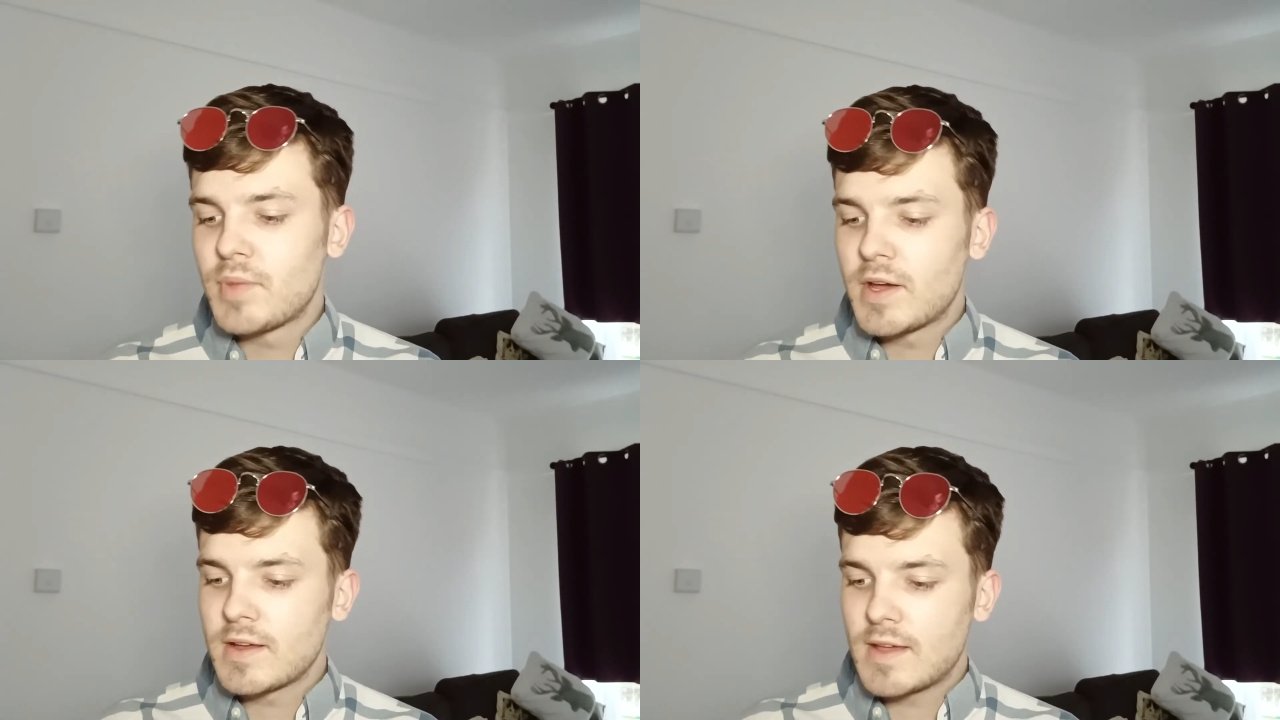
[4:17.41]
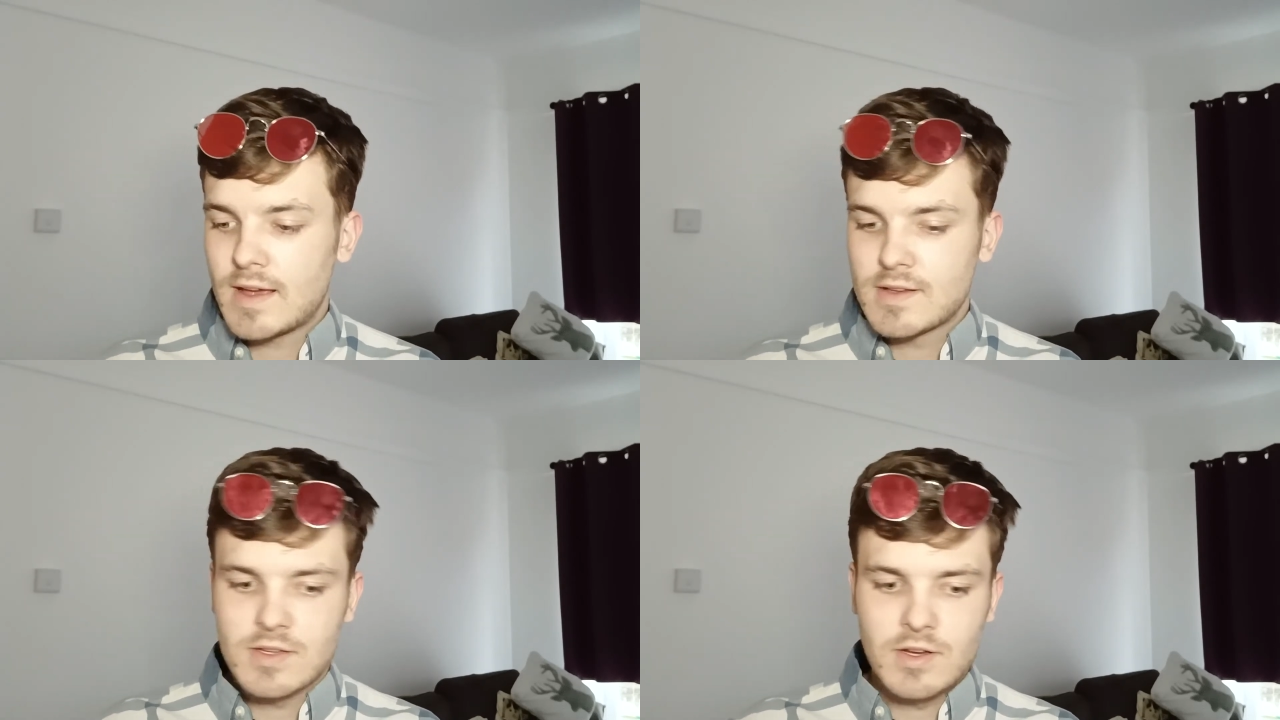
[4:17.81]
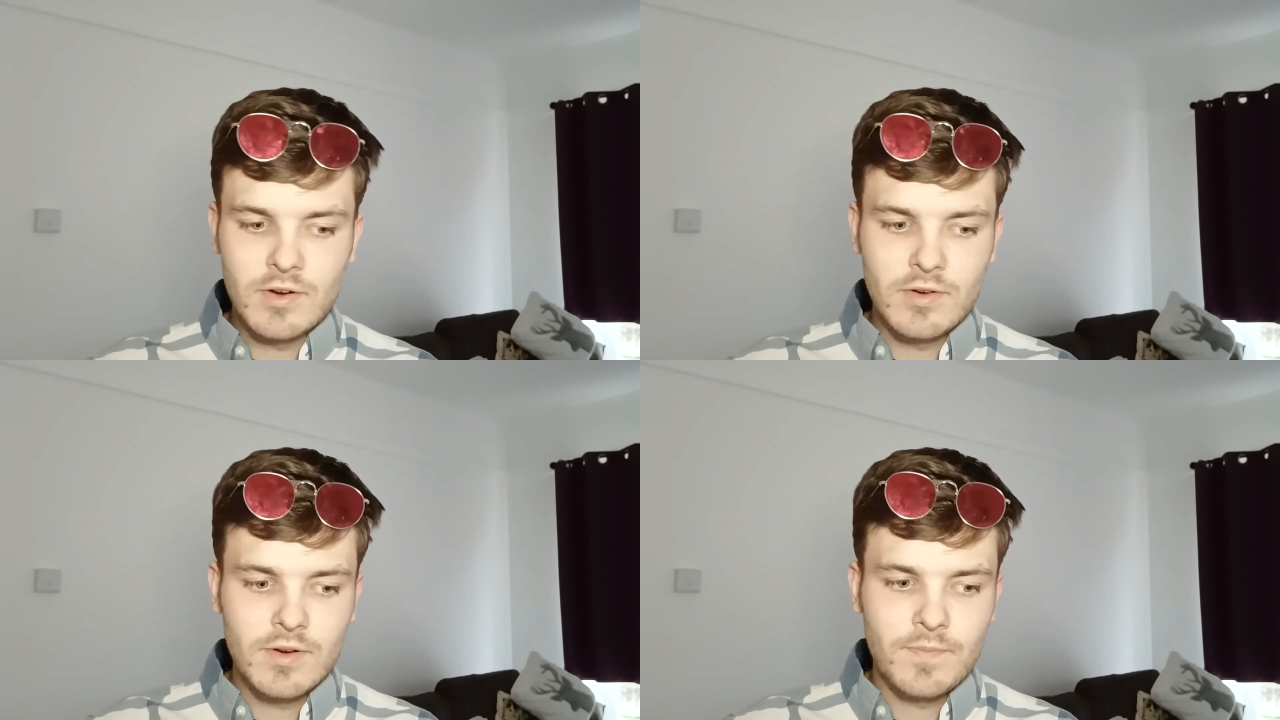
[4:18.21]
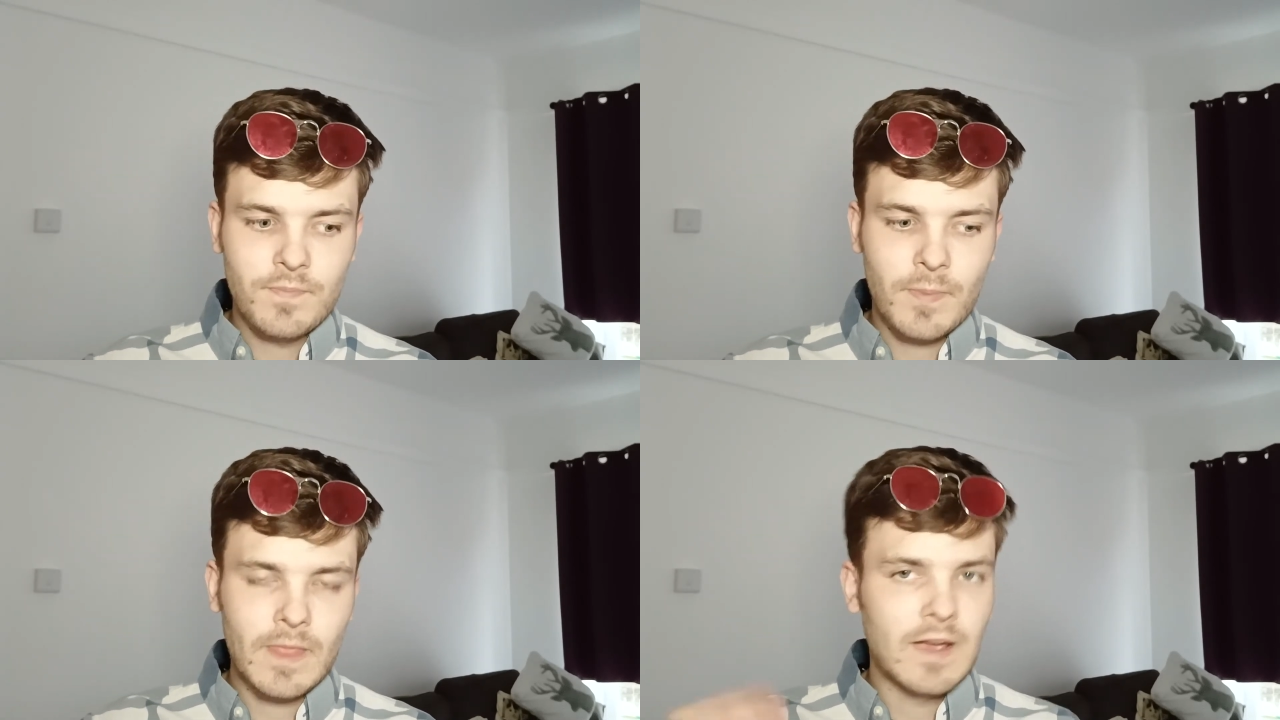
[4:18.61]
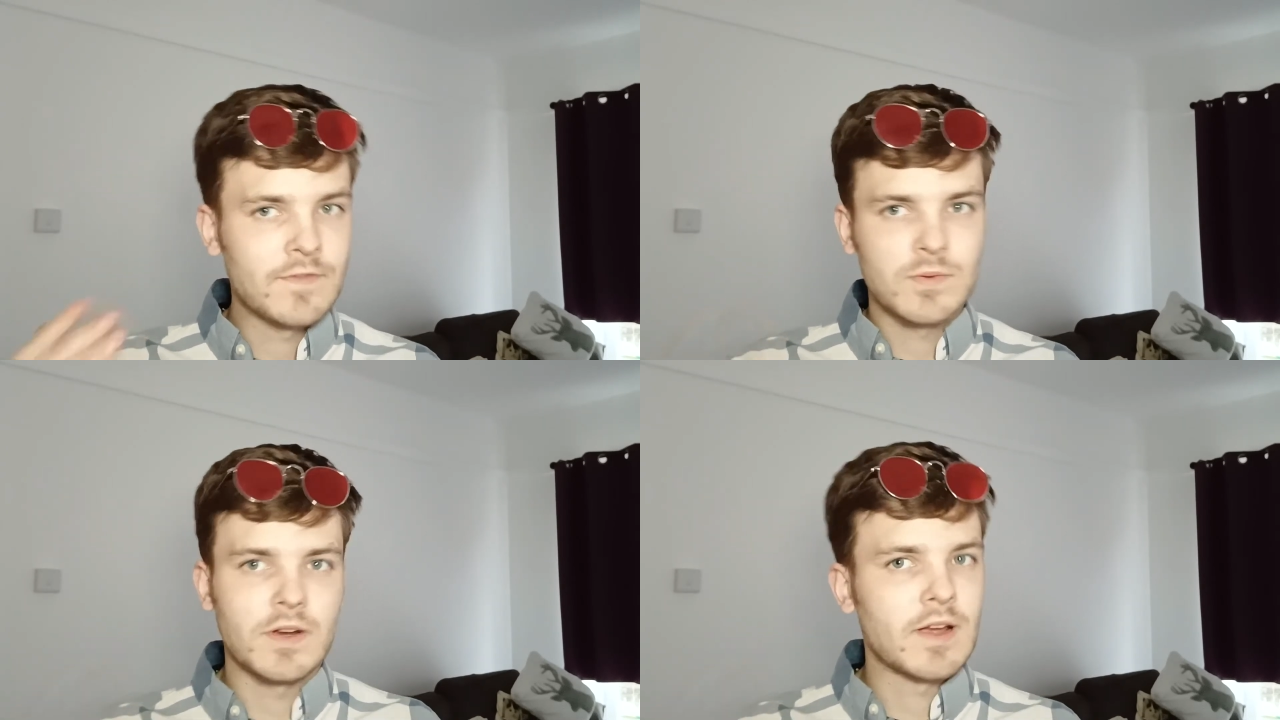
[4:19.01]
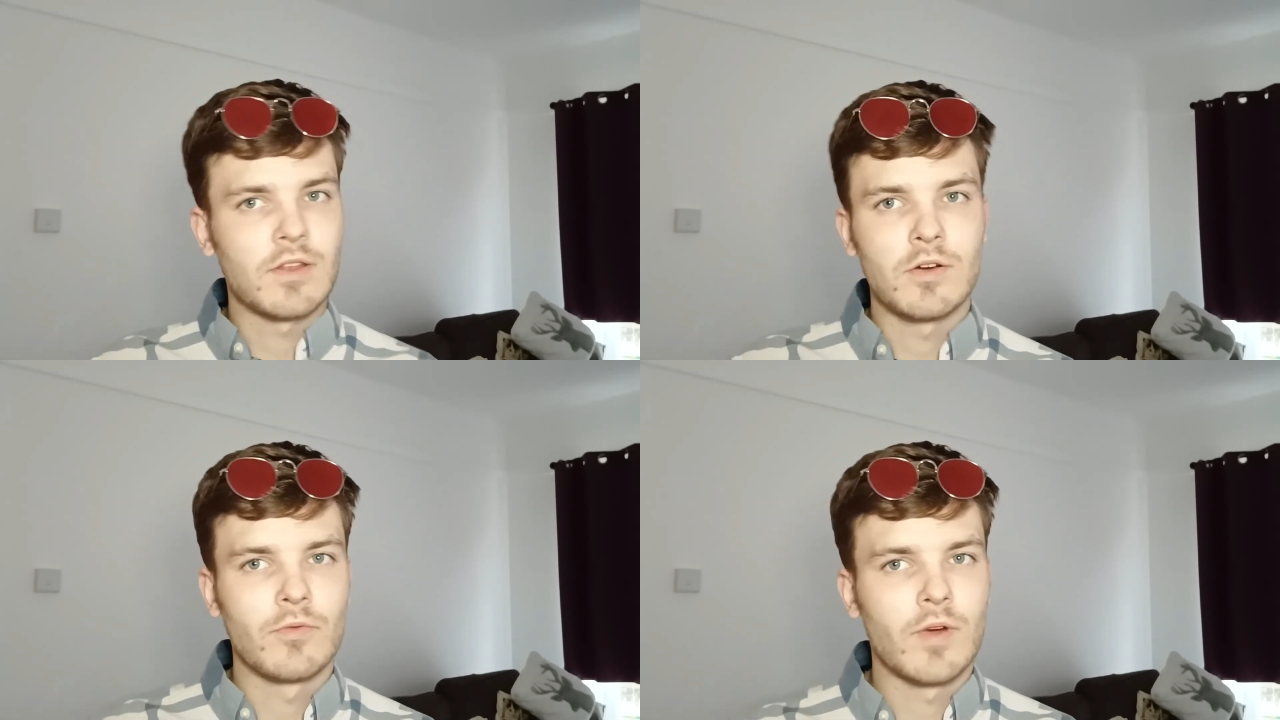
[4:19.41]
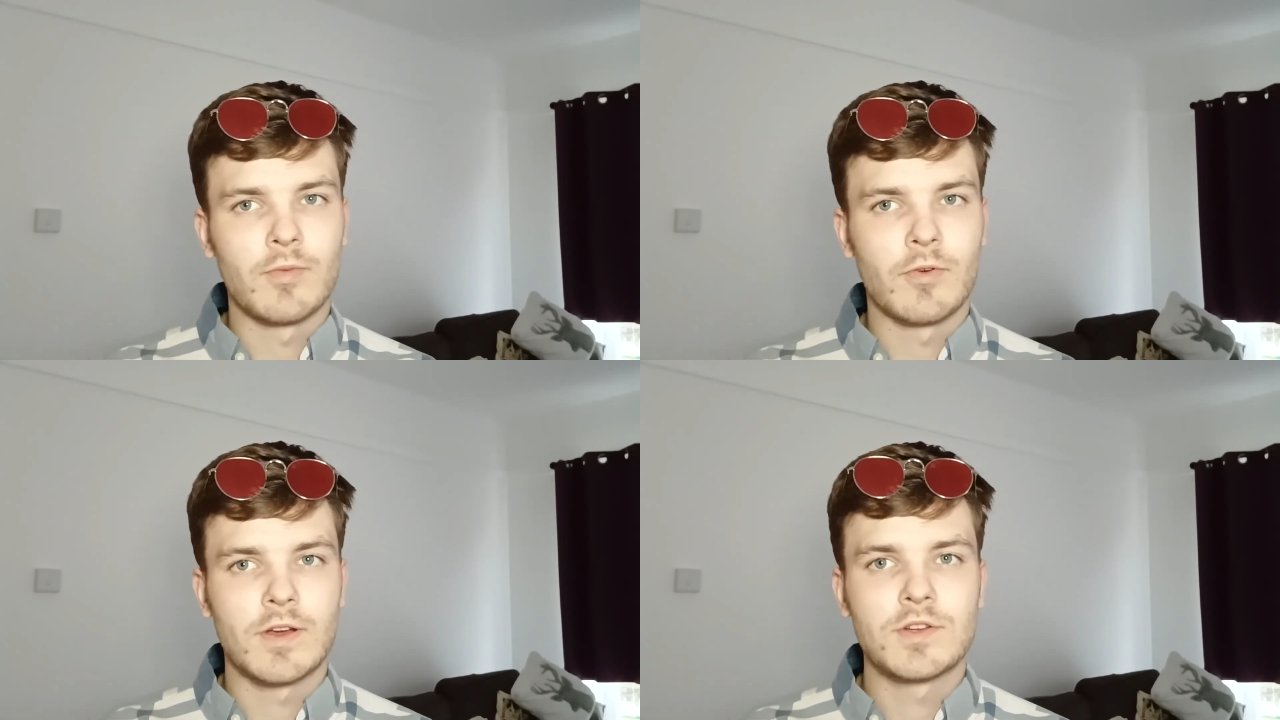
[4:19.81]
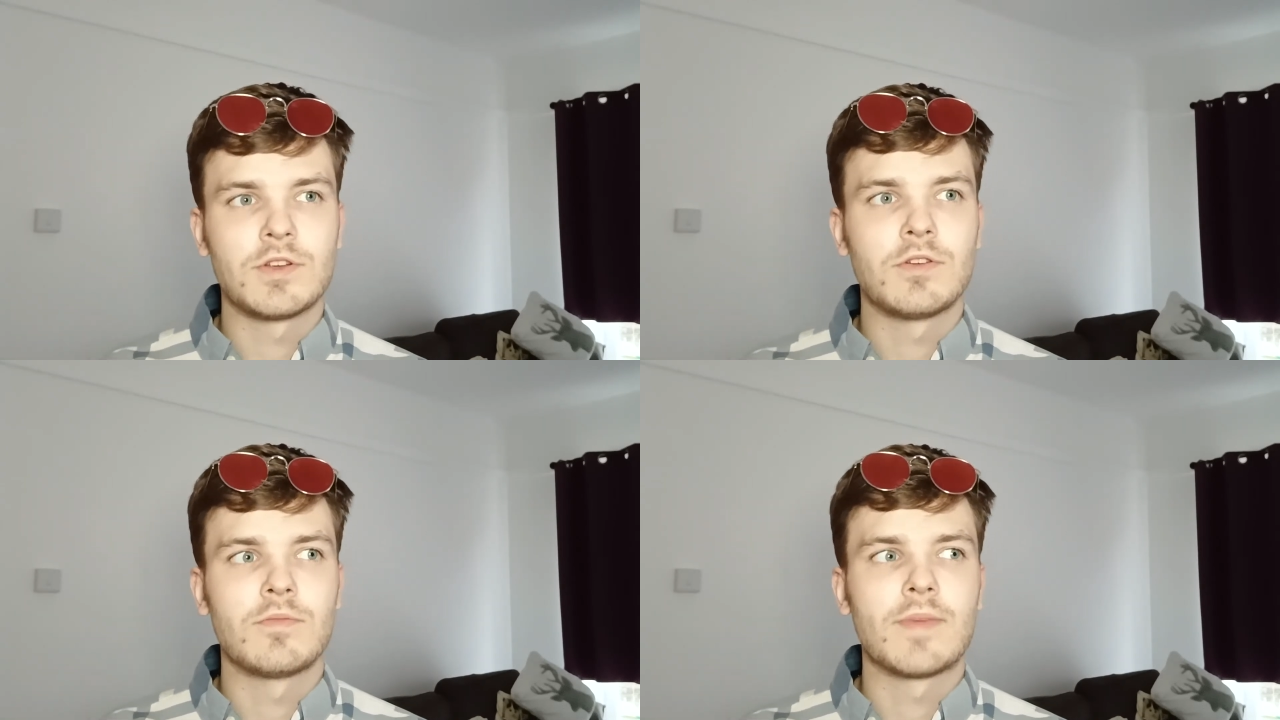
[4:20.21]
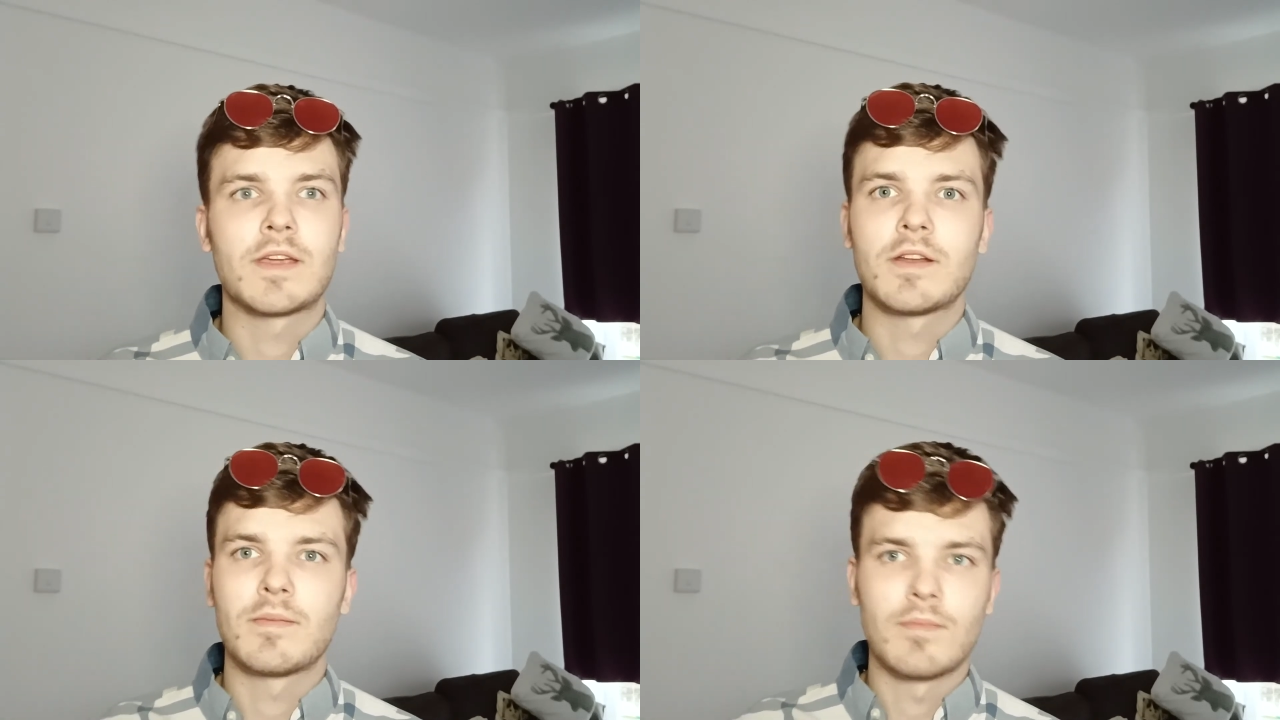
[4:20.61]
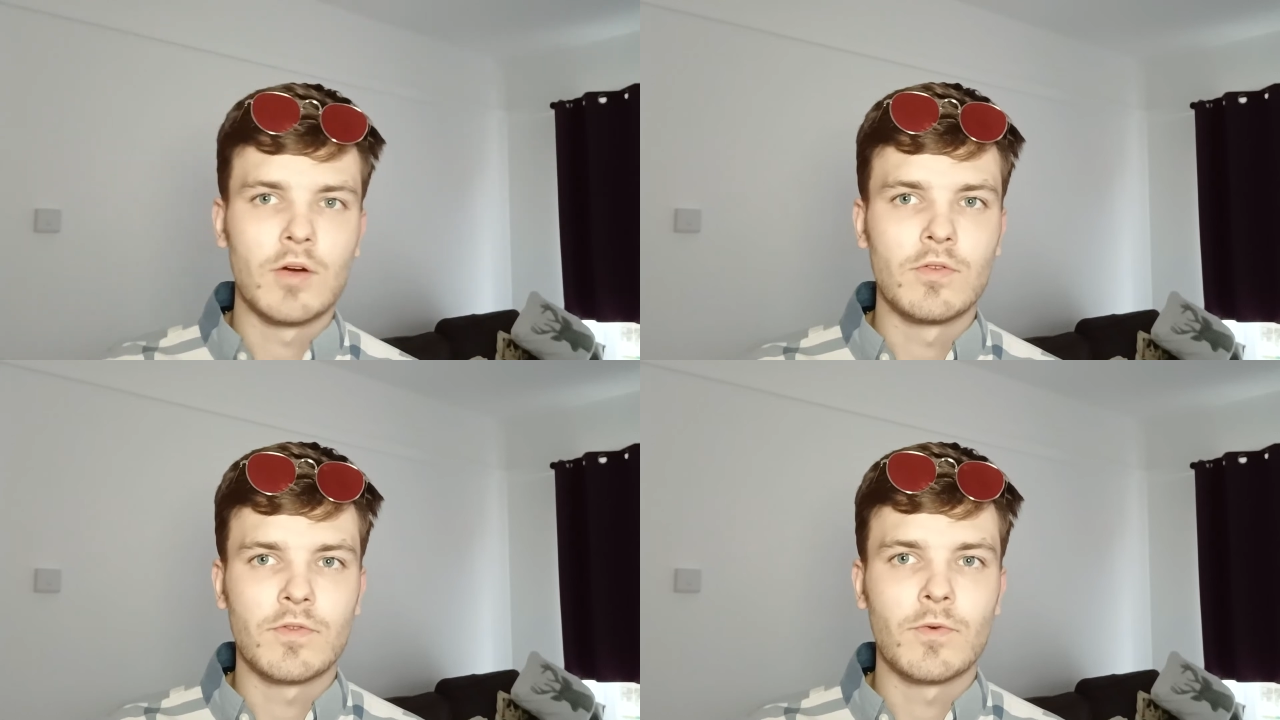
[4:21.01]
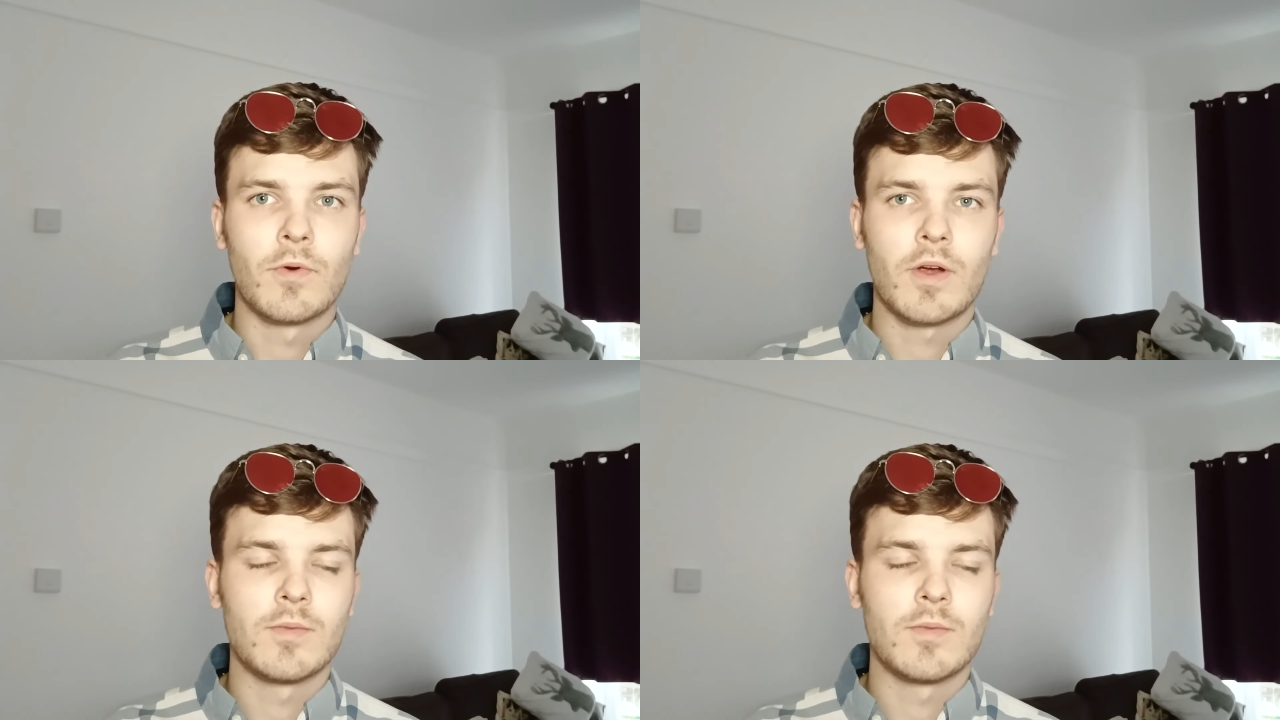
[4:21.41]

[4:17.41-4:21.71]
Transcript: But yeah, so I have to work out the whole rubber issue, making a mold for it.